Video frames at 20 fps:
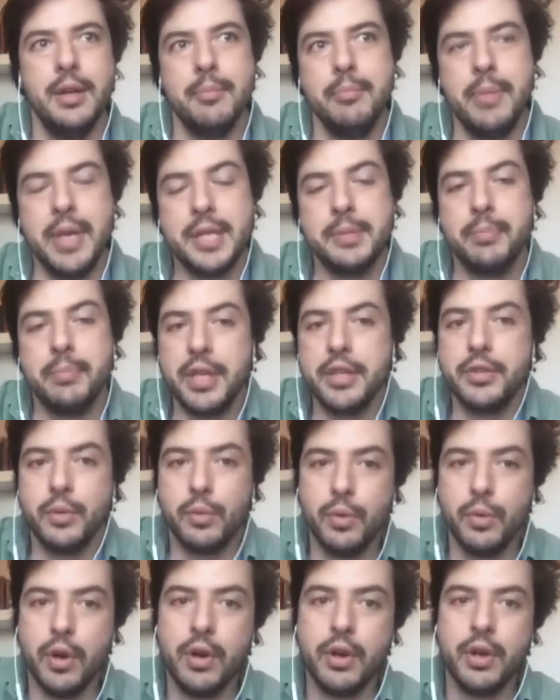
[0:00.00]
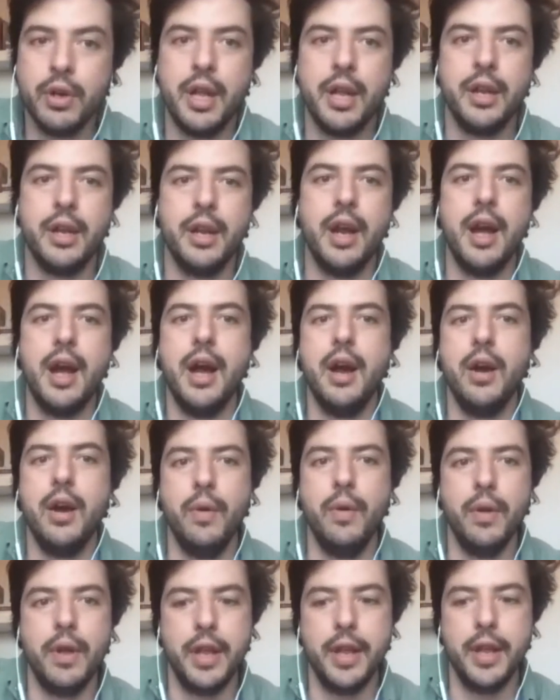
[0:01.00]
best place to work and
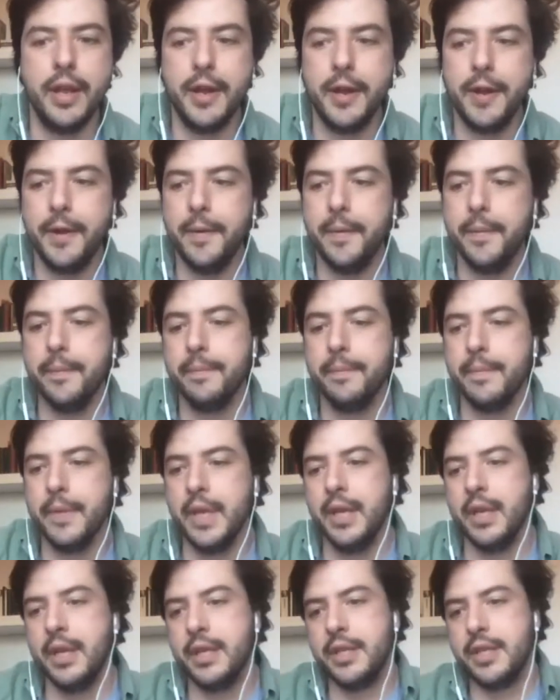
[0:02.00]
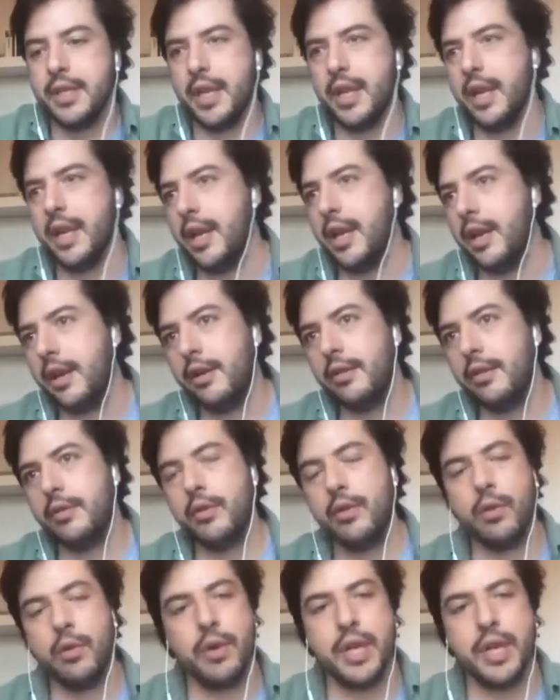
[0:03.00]
how the current